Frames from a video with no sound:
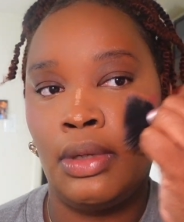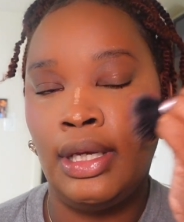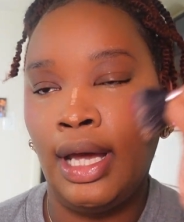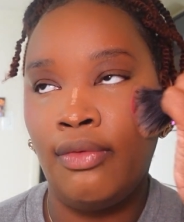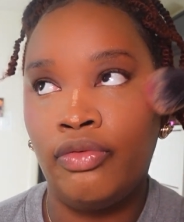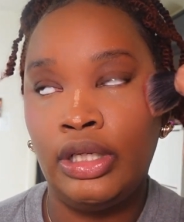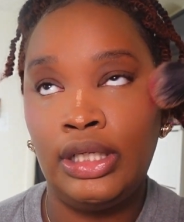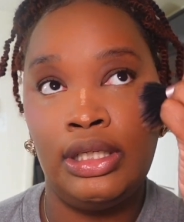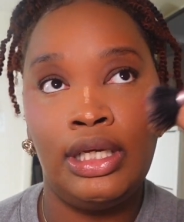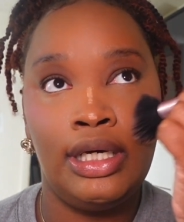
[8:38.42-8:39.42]
And I
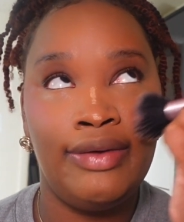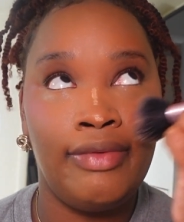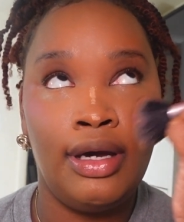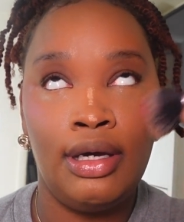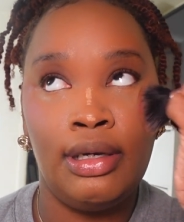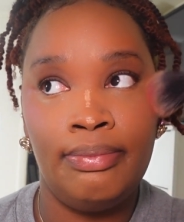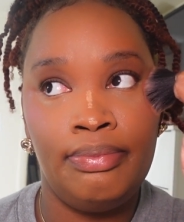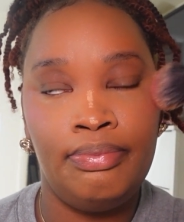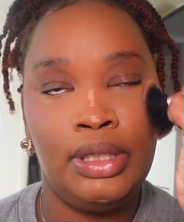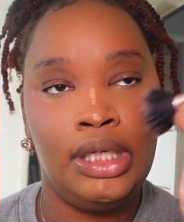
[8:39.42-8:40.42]
really love a
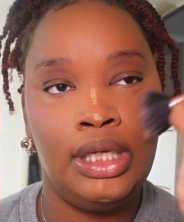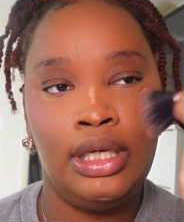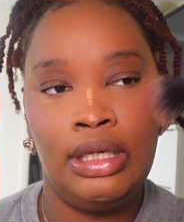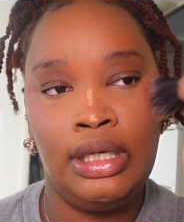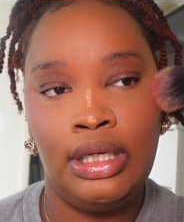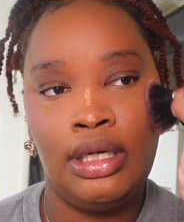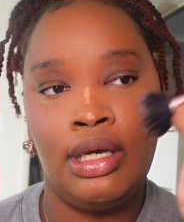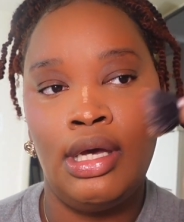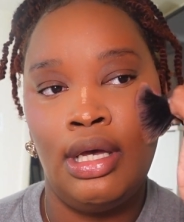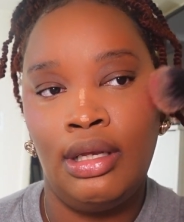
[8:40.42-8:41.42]
big,
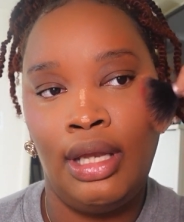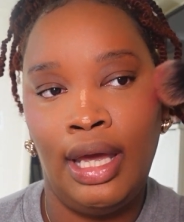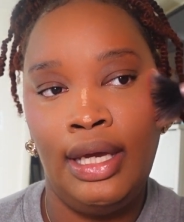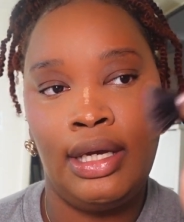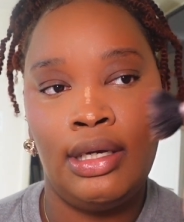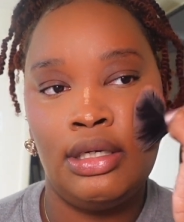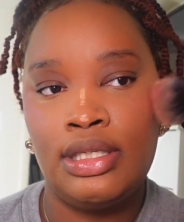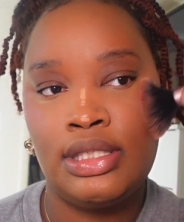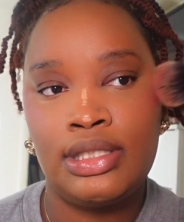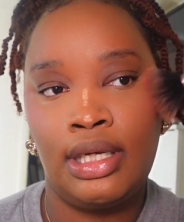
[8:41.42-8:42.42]
like,
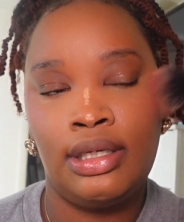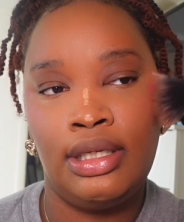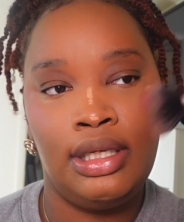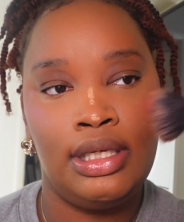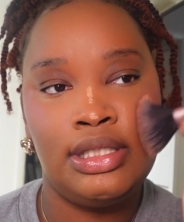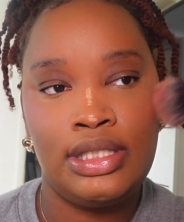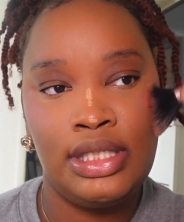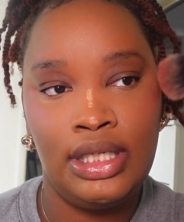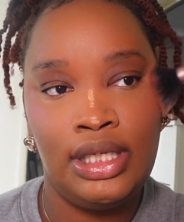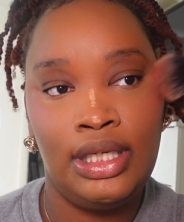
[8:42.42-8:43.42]

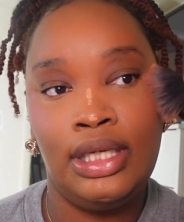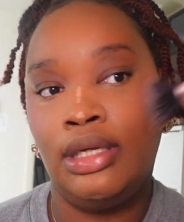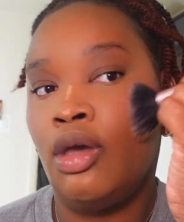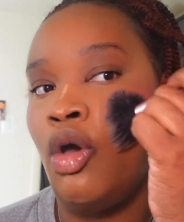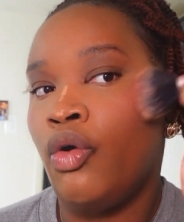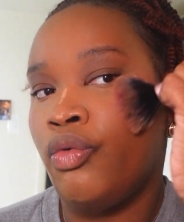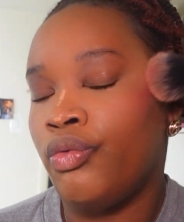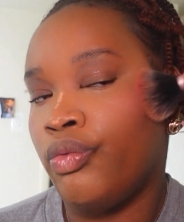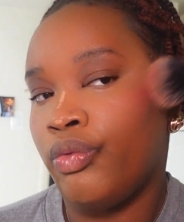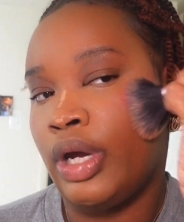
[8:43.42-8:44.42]
sun-kissy,
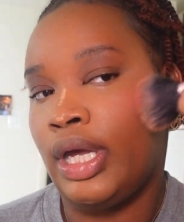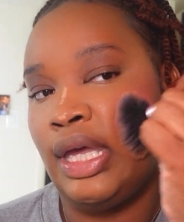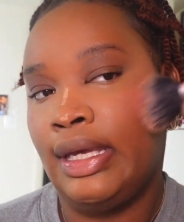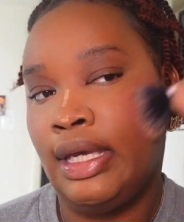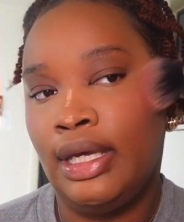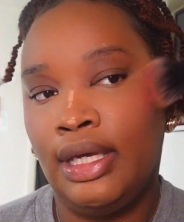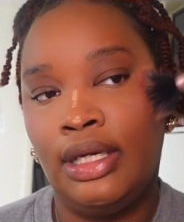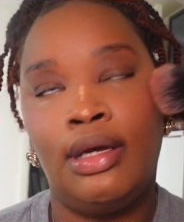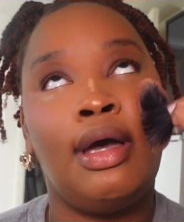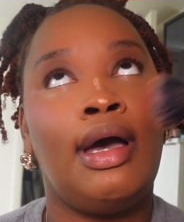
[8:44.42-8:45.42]

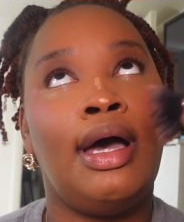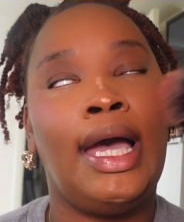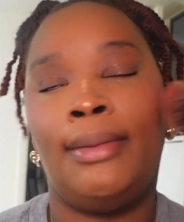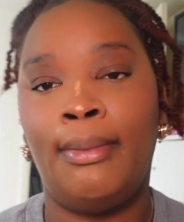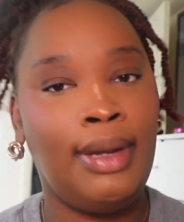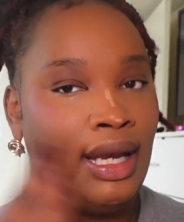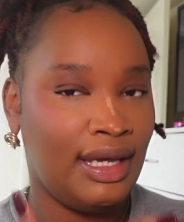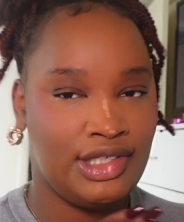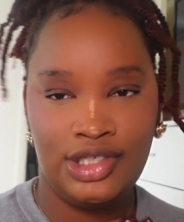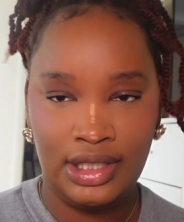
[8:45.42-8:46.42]
red, I'm
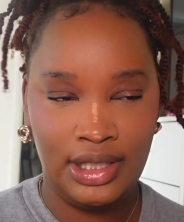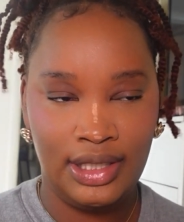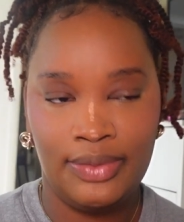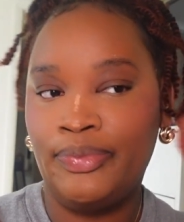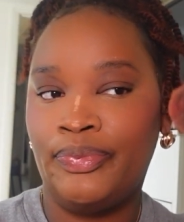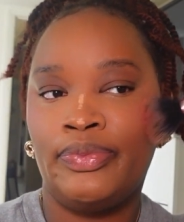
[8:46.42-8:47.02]
blushing